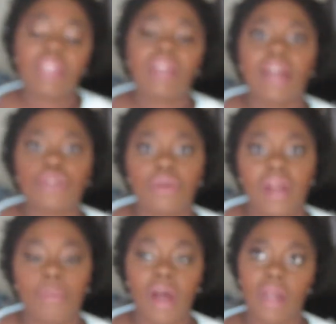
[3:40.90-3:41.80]
of the natural
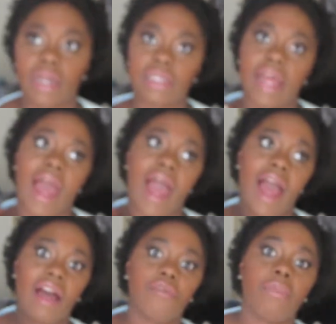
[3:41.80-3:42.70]
hair products that
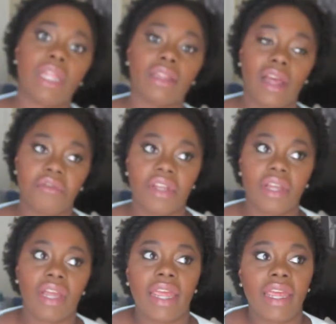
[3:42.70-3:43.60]
I've been
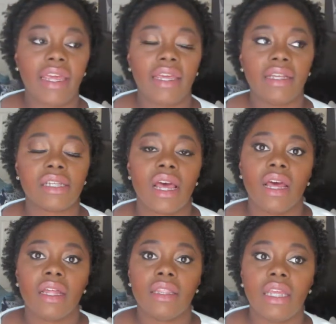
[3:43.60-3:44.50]
loving is
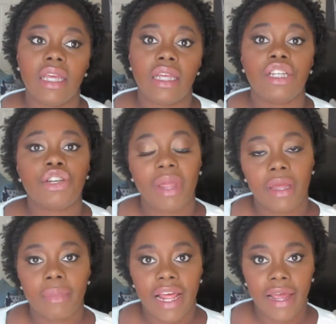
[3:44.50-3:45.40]
the
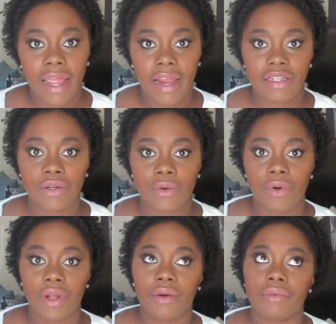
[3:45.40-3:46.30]
Jamaican Black castor
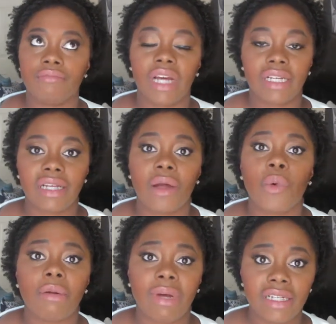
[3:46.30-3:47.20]
oil. That's like
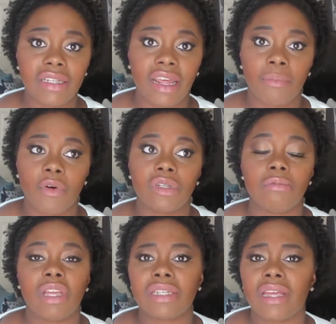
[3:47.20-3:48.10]
one of my staples
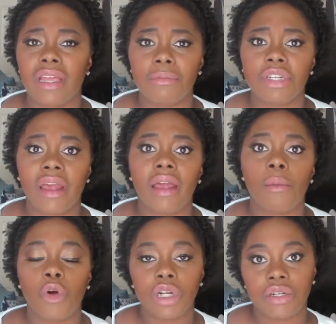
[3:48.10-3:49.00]
because it keeps your hair
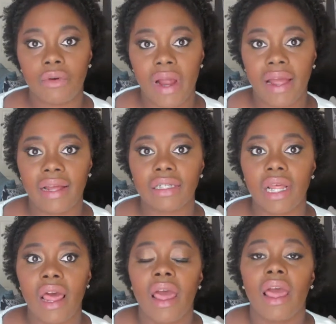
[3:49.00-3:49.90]
moisturized,
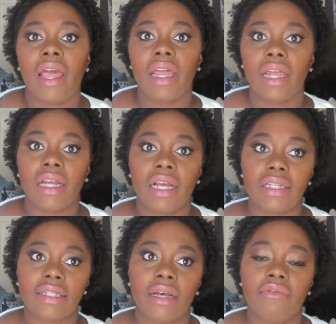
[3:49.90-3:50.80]
and
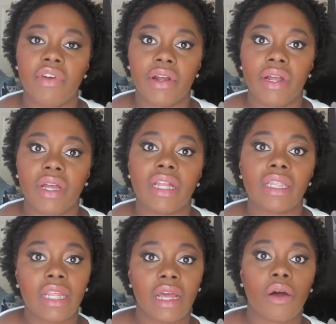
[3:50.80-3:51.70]
it's a very
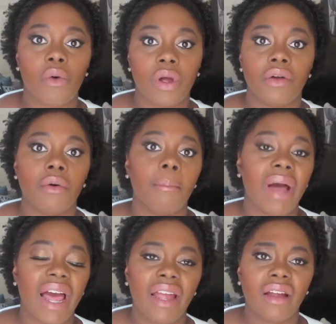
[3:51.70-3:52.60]
good thick oil.
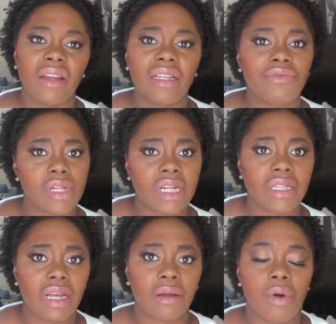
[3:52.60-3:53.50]
My hair needs really
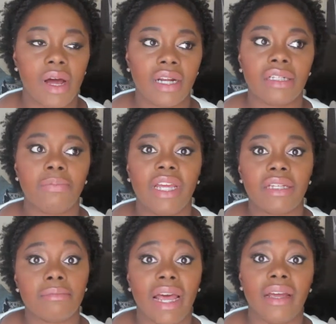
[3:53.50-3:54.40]
thick products
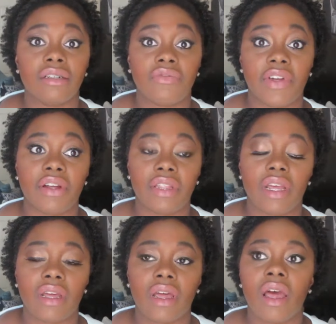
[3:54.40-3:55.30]
because my hair is very
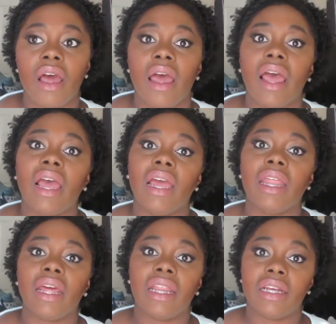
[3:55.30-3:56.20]
thick
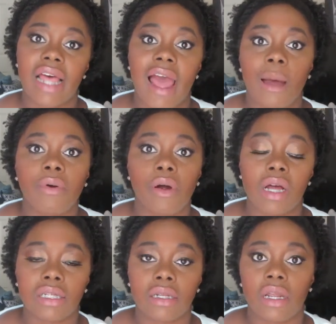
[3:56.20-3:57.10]
and it is high
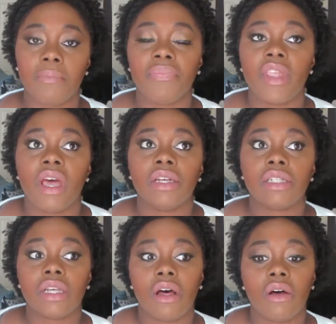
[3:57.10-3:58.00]
porosity.
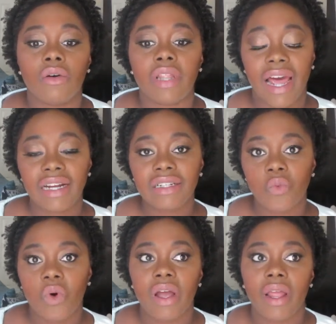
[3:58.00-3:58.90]
So that is
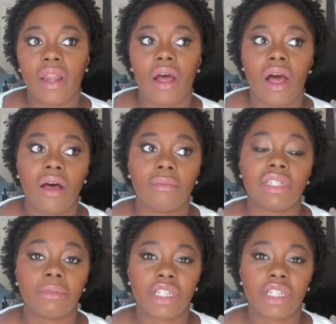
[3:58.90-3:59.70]
one. Um, some